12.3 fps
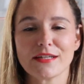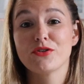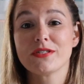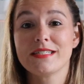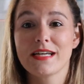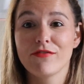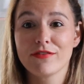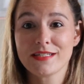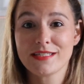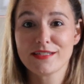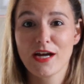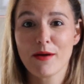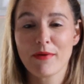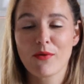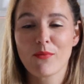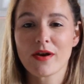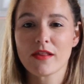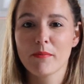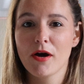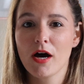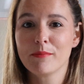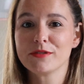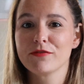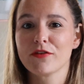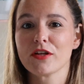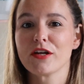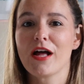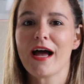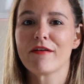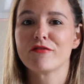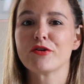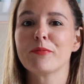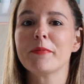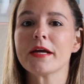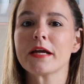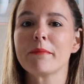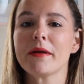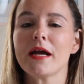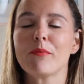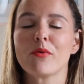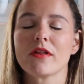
You could definitely stop at one of the pubs for a little afternoon pick-me-up,